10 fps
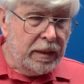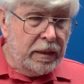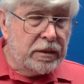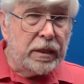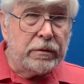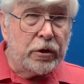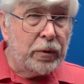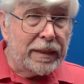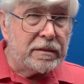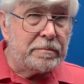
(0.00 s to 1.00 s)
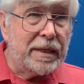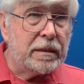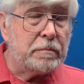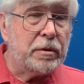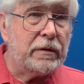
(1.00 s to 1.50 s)
So the quickest
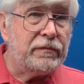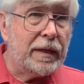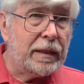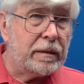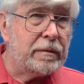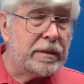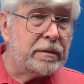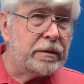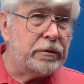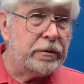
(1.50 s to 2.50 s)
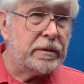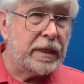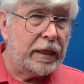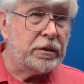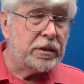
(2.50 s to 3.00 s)
method by far is to use
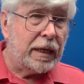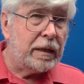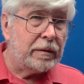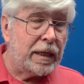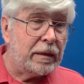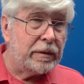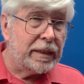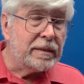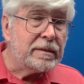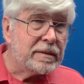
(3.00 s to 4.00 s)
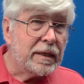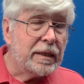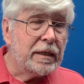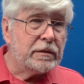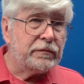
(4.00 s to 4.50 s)
HRRS.
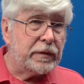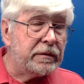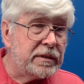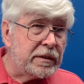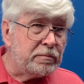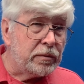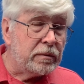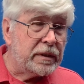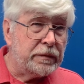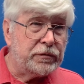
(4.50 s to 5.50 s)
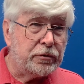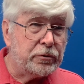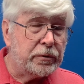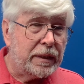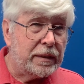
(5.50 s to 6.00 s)
It's very simple, gives
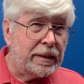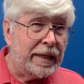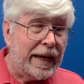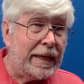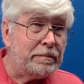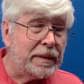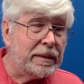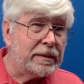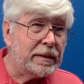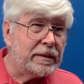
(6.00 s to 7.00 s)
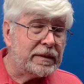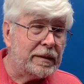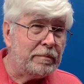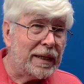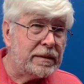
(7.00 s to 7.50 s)
you an
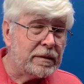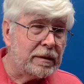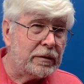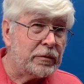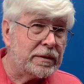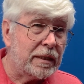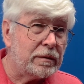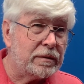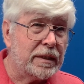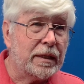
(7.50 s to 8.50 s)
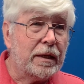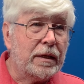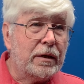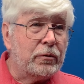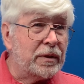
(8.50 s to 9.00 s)
APTT baseline result
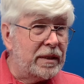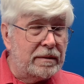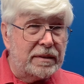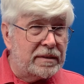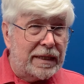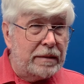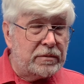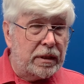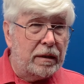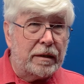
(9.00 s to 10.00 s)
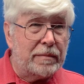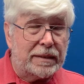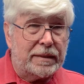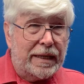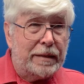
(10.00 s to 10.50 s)
within the same time
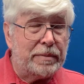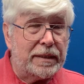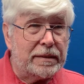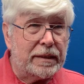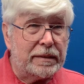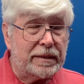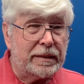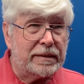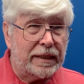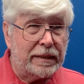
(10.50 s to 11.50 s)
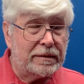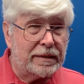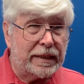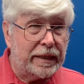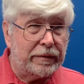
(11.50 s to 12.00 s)
as an APTT takes
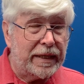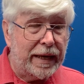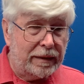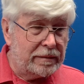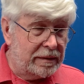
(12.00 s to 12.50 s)
to carry out.